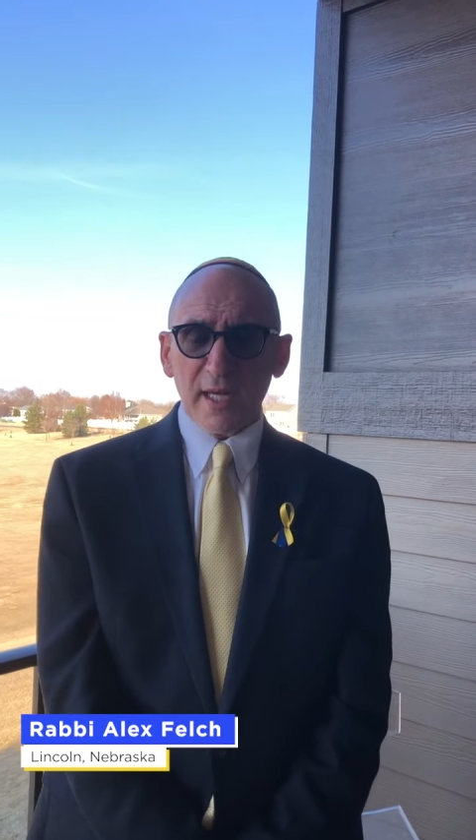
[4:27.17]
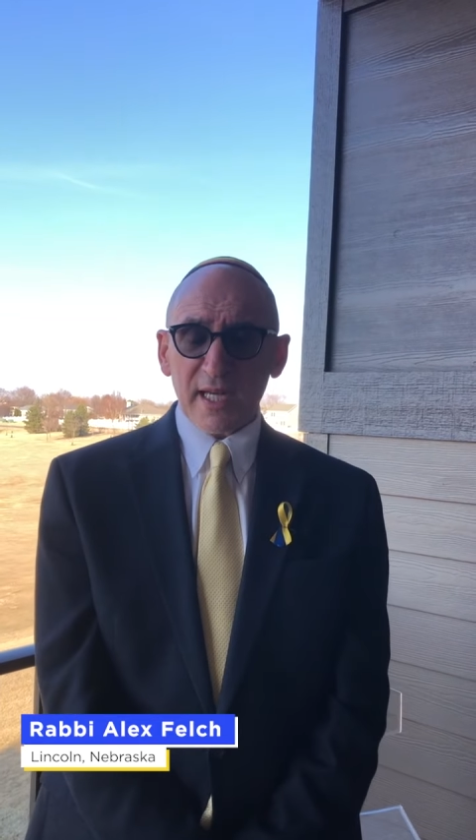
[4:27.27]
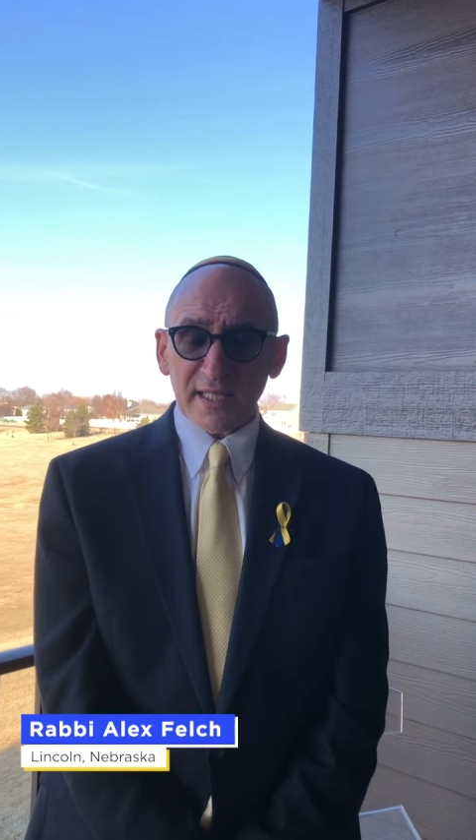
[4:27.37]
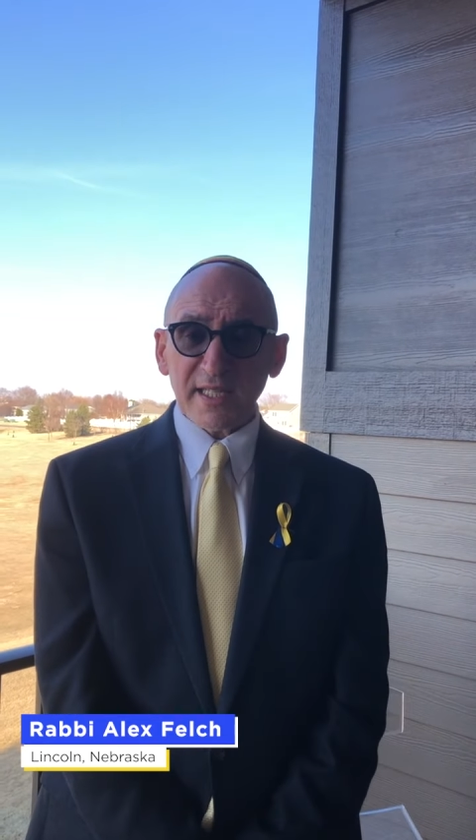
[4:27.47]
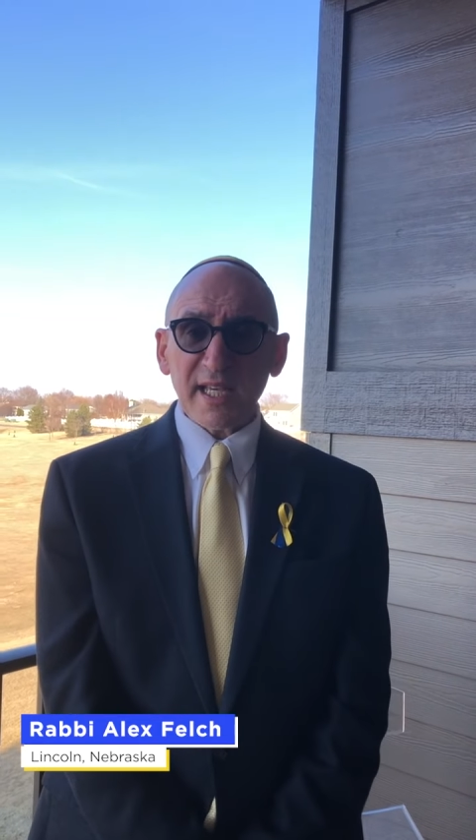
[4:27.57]

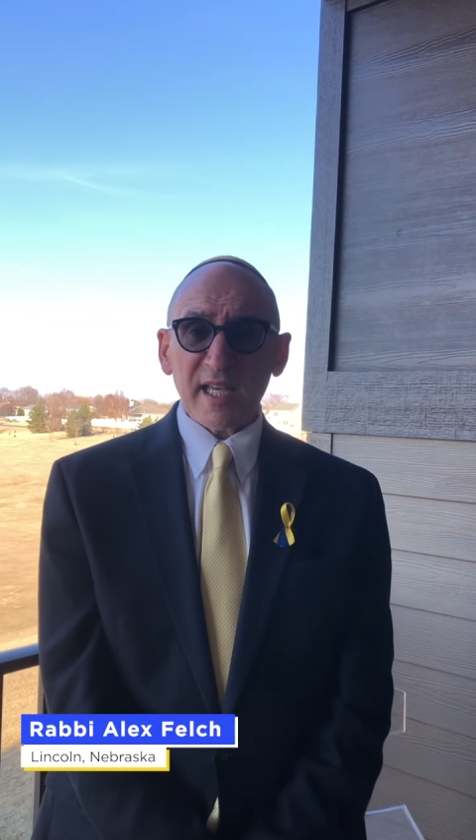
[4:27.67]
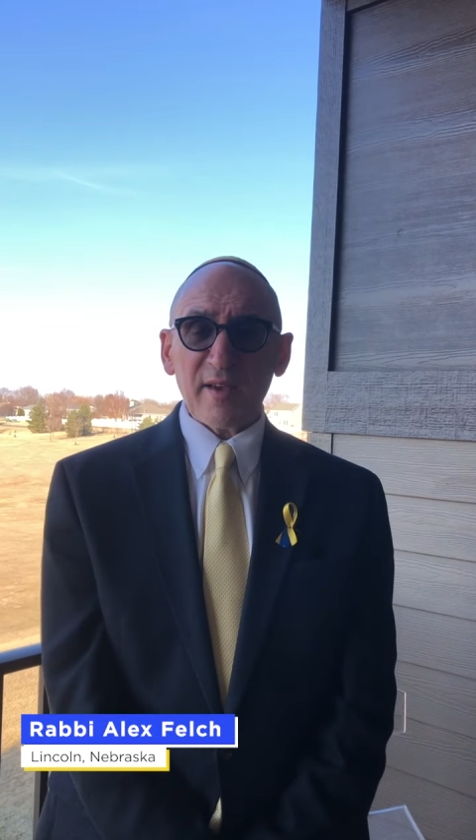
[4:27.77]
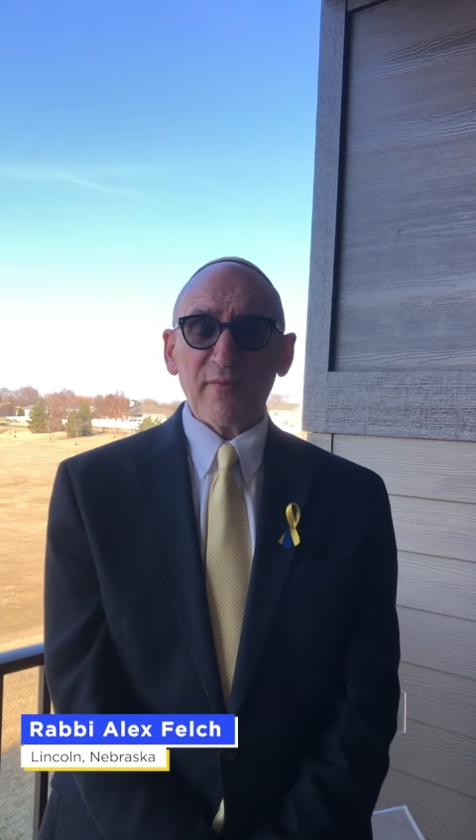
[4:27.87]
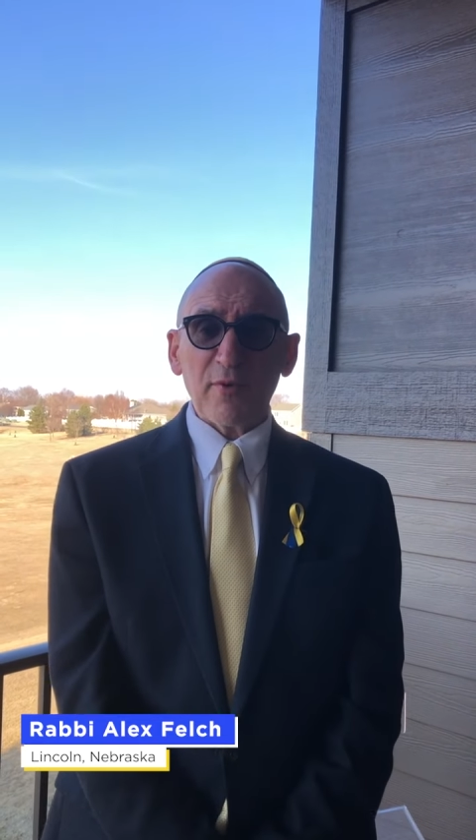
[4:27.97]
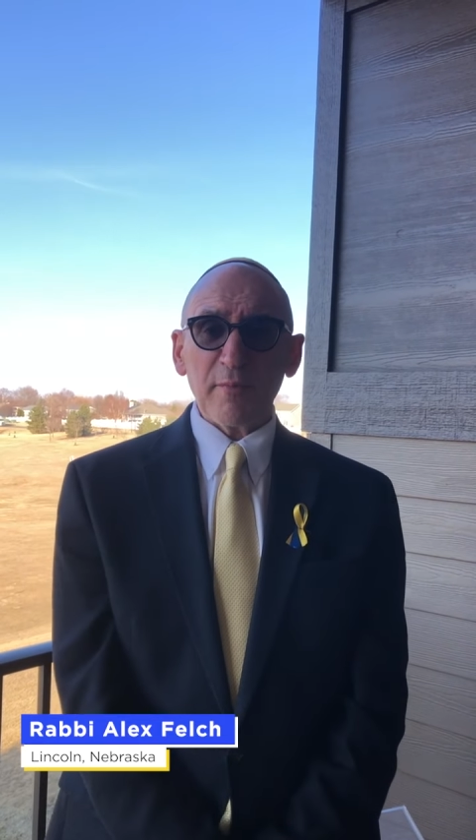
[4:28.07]
And then they
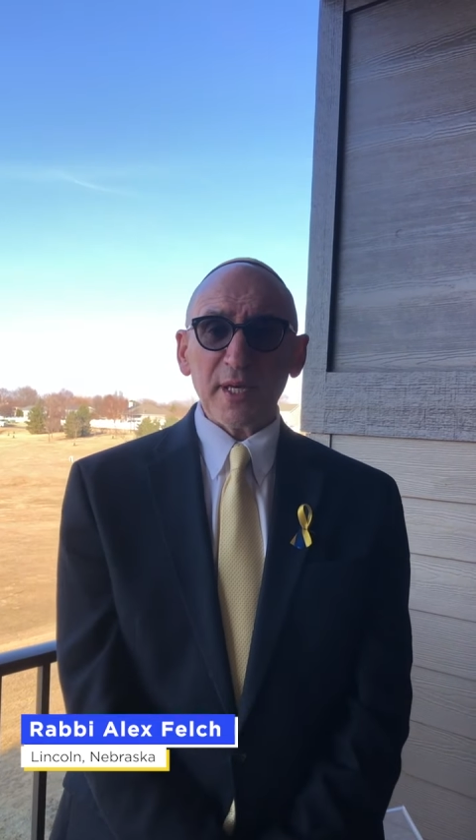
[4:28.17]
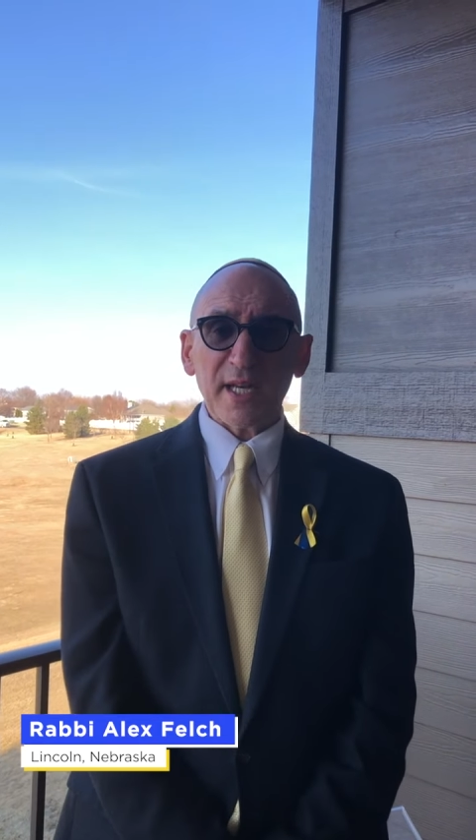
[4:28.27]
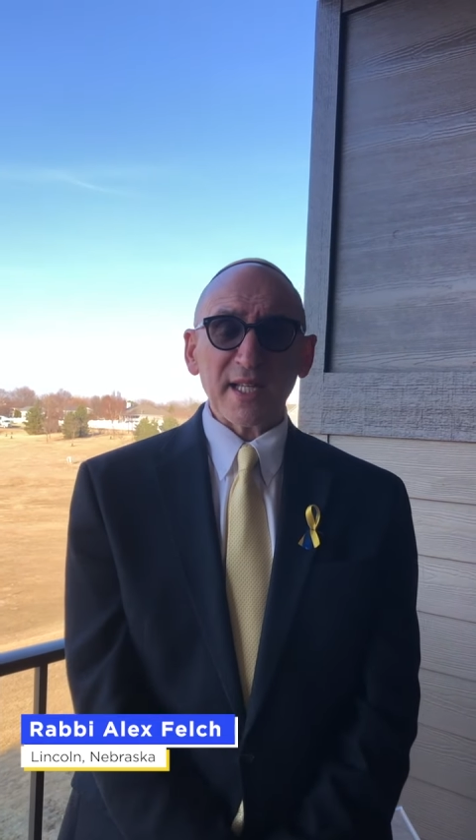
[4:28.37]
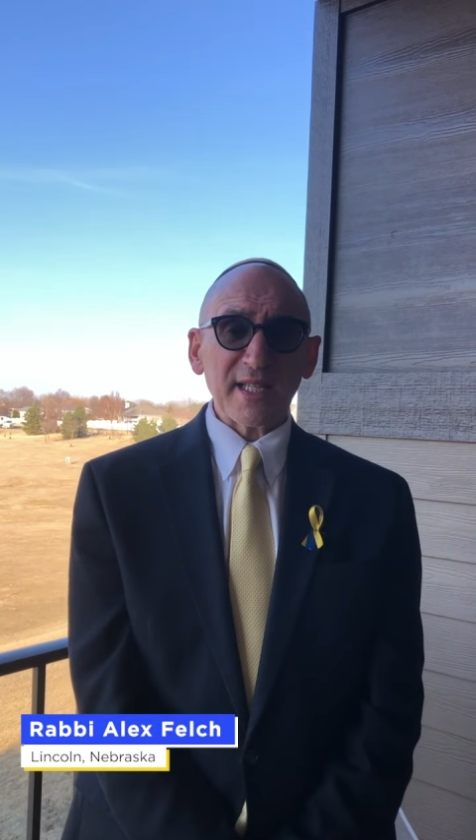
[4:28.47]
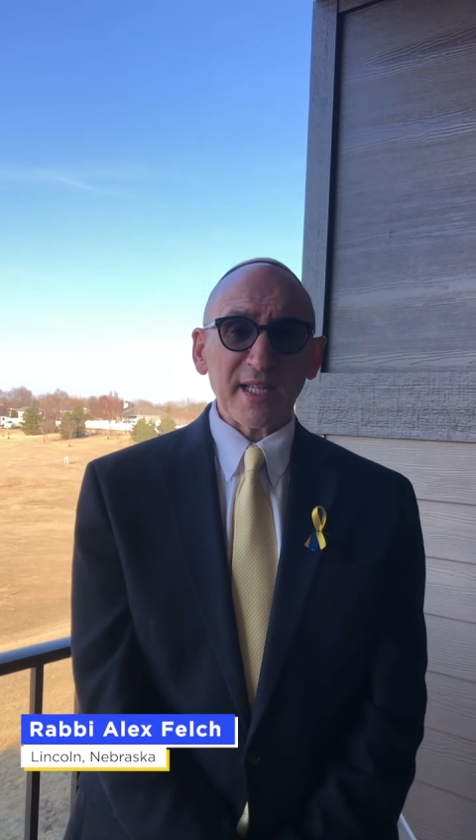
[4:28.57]
came for me,
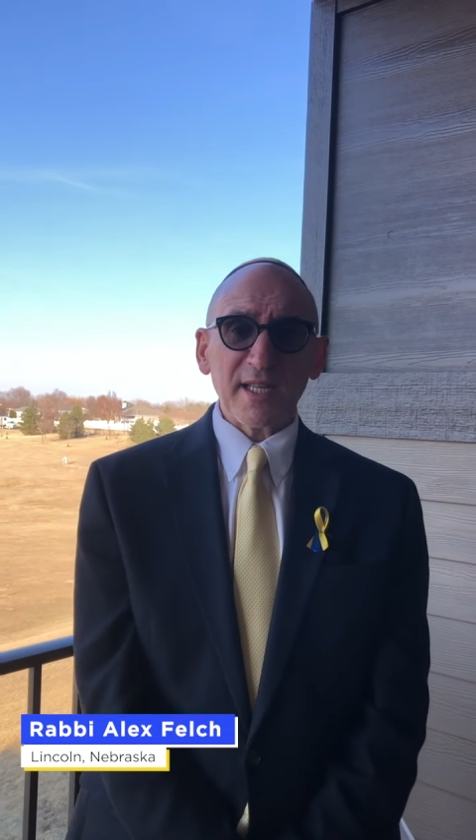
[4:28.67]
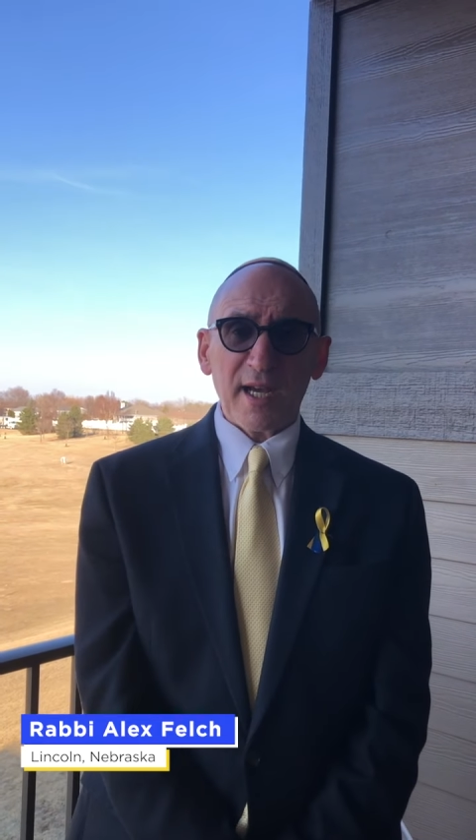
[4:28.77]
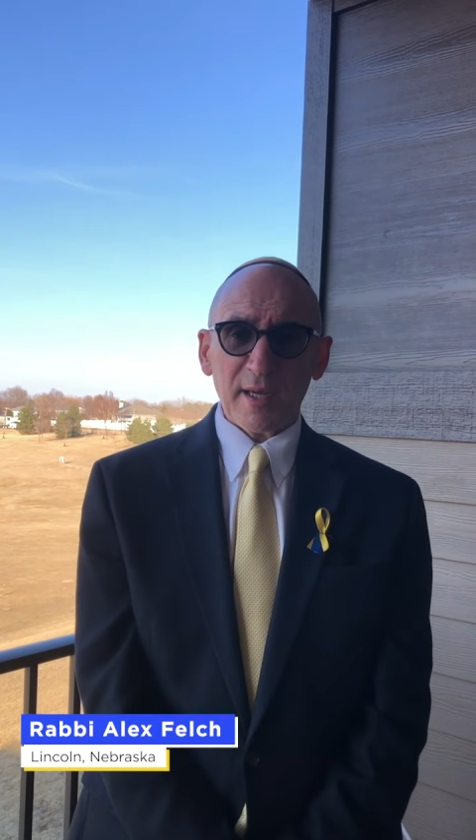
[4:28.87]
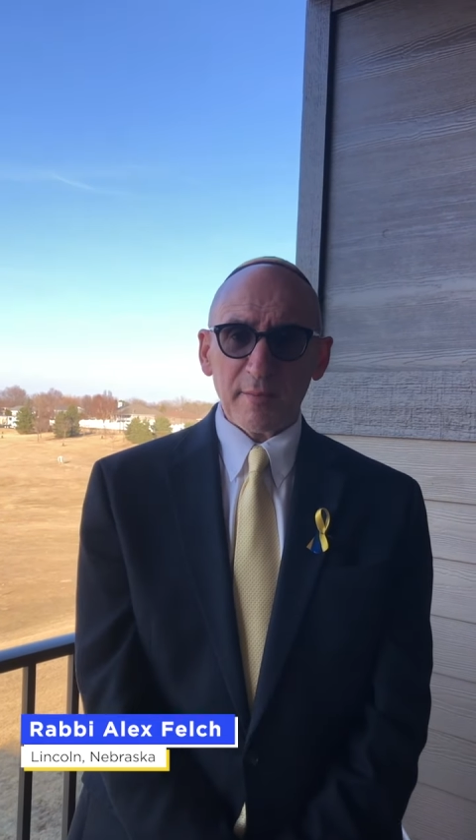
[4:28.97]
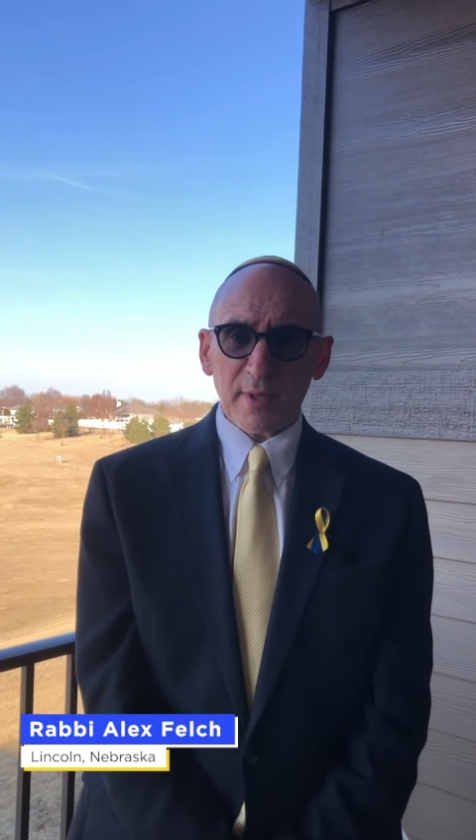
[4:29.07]
and at that
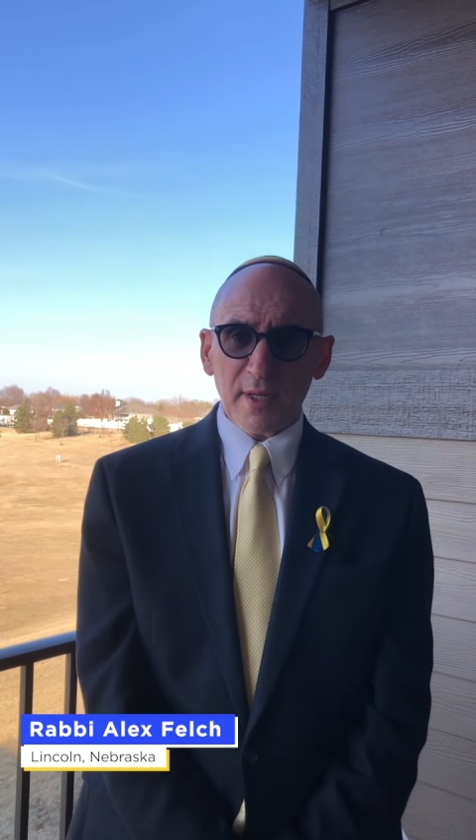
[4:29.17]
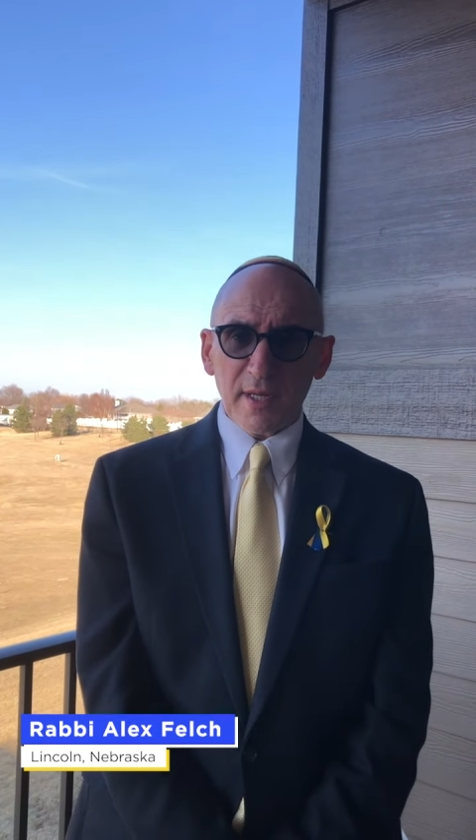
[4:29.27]
time,